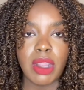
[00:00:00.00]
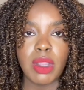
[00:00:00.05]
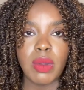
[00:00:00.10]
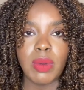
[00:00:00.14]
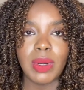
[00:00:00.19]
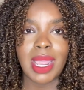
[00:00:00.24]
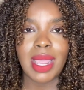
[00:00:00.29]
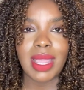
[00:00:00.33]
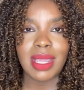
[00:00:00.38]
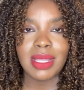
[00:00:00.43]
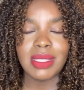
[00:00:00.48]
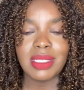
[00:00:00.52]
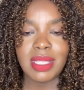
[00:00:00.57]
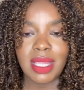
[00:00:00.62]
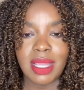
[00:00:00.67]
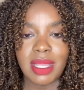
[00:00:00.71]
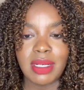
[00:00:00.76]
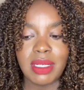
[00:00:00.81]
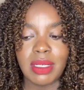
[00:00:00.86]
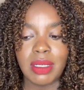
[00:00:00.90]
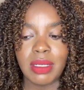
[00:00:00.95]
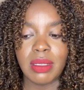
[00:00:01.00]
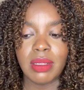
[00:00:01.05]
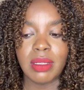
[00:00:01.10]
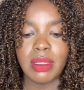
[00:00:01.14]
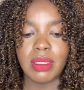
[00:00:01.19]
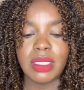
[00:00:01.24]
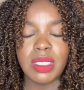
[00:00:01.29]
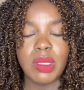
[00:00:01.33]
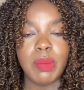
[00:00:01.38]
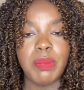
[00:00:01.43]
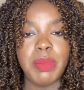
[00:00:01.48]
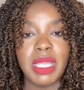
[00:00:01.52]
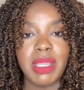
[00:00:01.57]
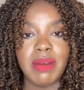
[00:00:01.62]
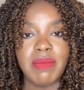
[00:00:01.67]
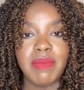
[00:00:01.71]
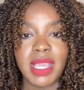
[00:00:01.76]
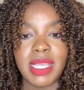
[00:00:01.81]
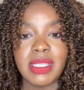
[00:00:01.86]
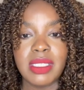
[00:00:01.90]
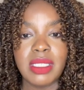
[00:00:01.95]
Are you an asset to be
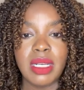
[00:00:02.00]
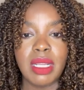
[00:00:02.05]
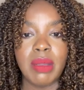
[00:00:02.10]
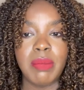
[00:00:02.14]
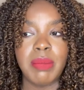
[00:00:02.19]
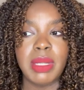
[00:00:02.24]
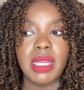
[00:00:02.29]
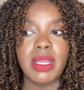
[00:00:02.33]
invested in?